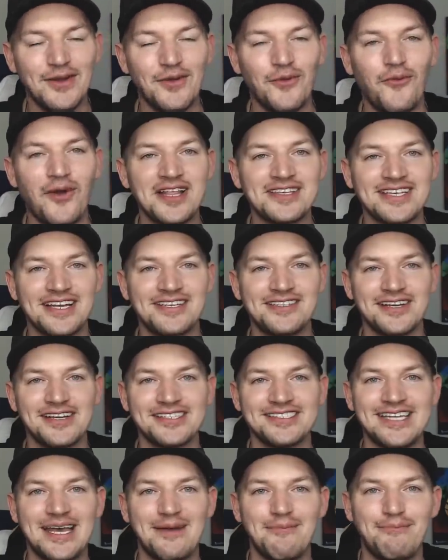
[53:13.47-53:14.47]
once I took
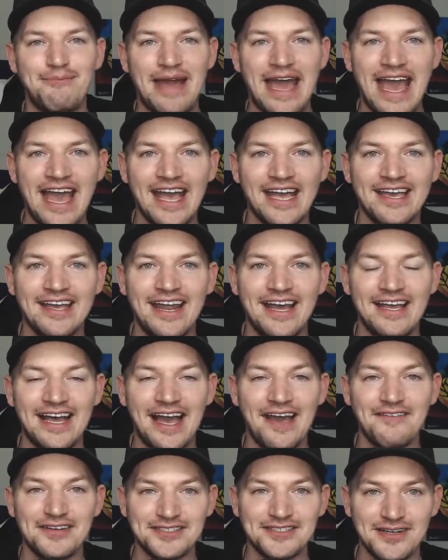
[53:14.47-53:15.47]
a step back and I,
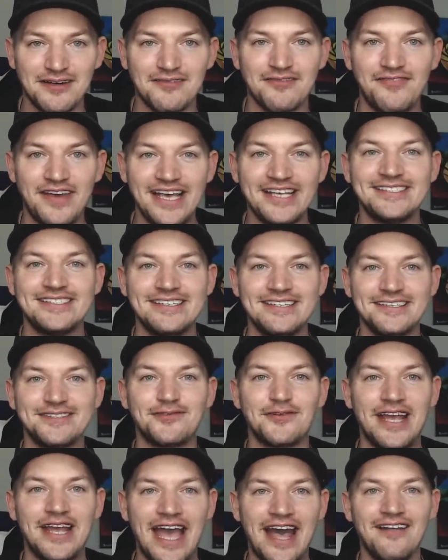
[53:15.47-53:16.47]
I had to start facing
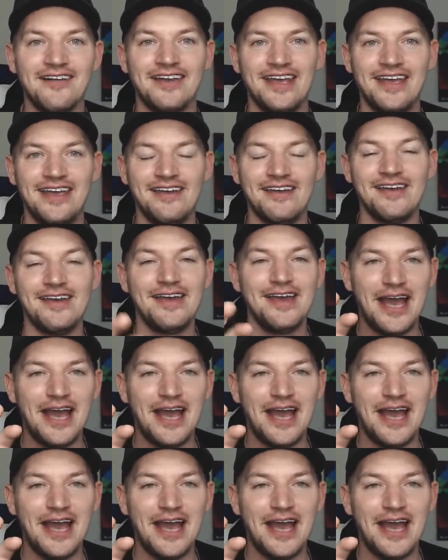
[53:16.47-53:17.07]
this reality,